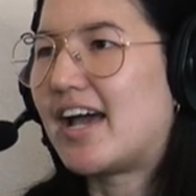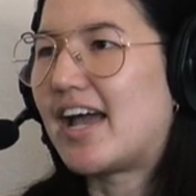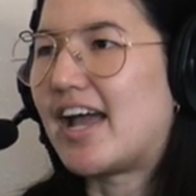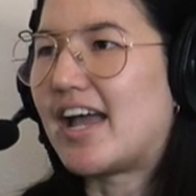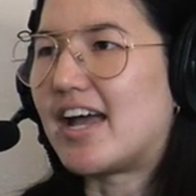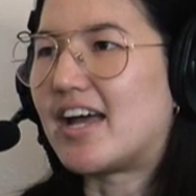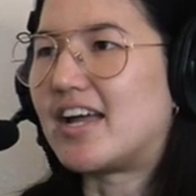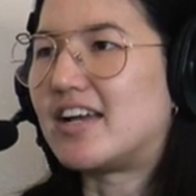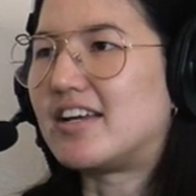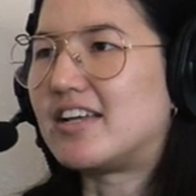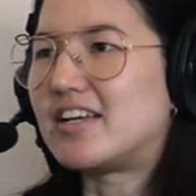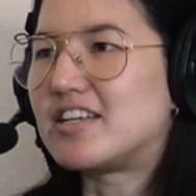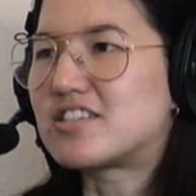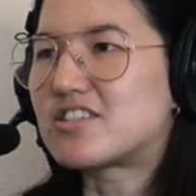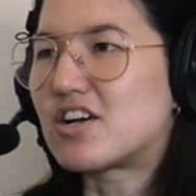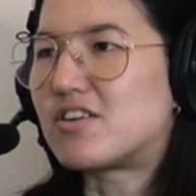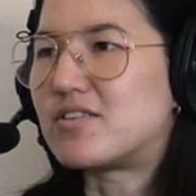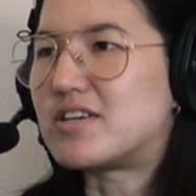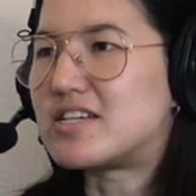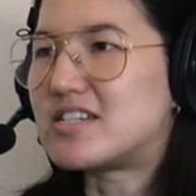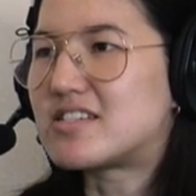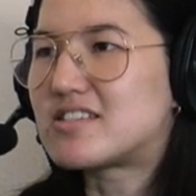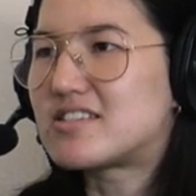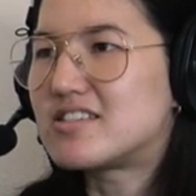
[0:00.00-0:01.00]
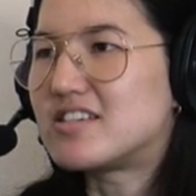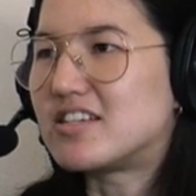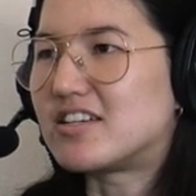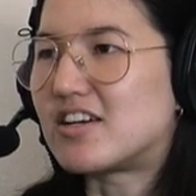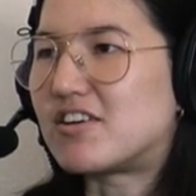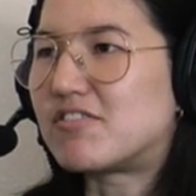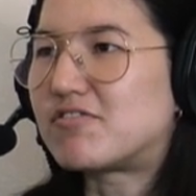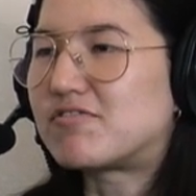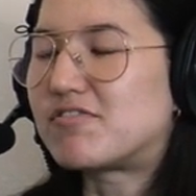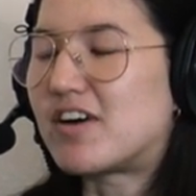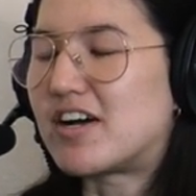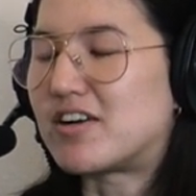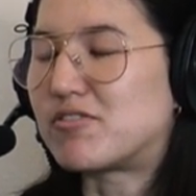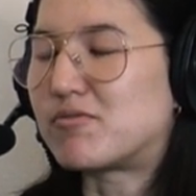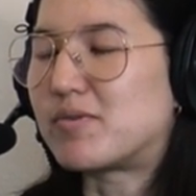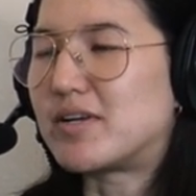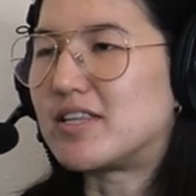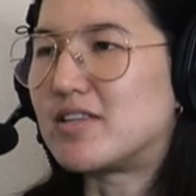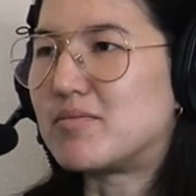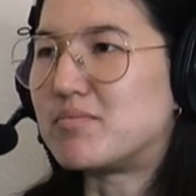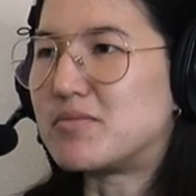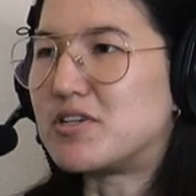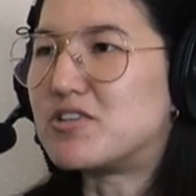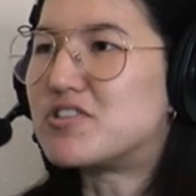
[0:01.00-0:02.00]
and it's always you know fun
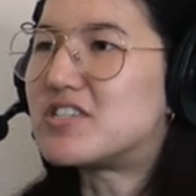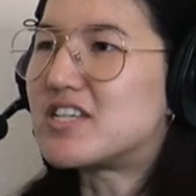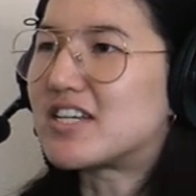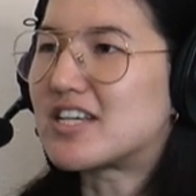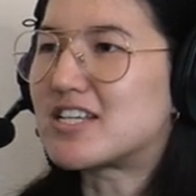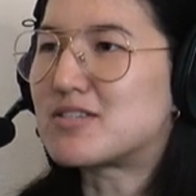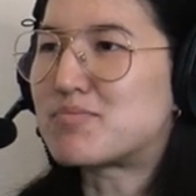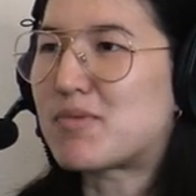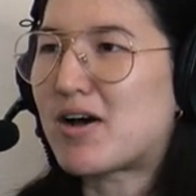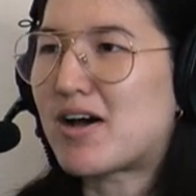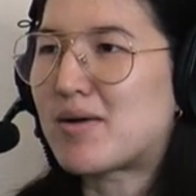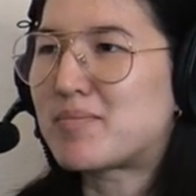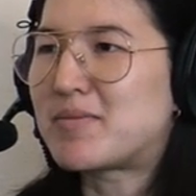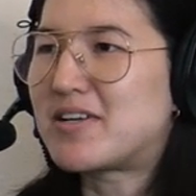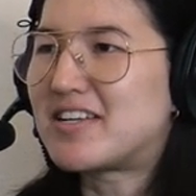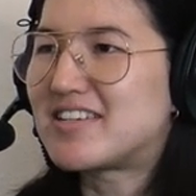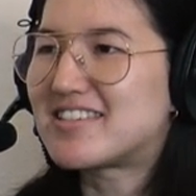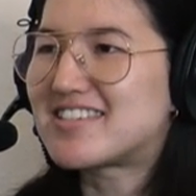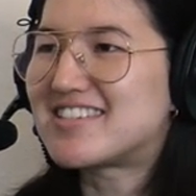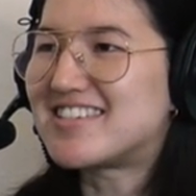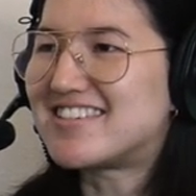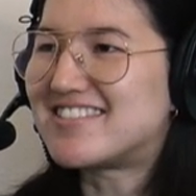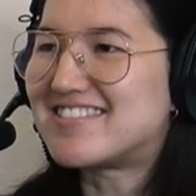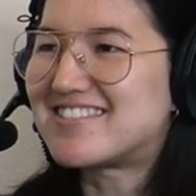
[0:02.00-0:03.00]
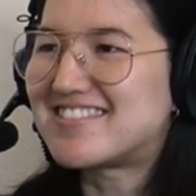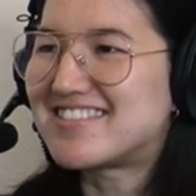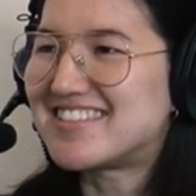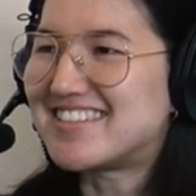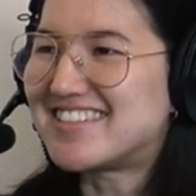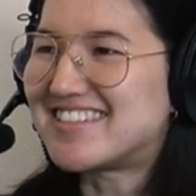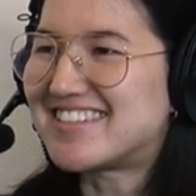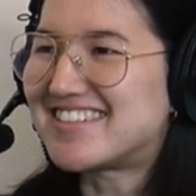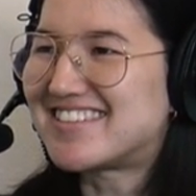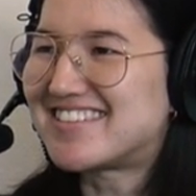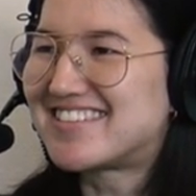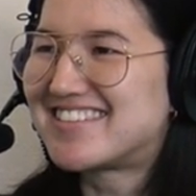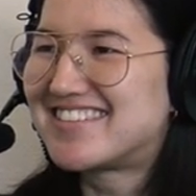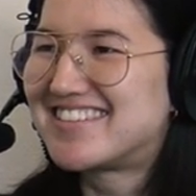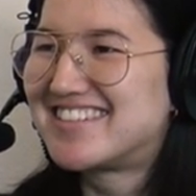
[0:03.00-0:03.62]
when the music is bopping too. You know.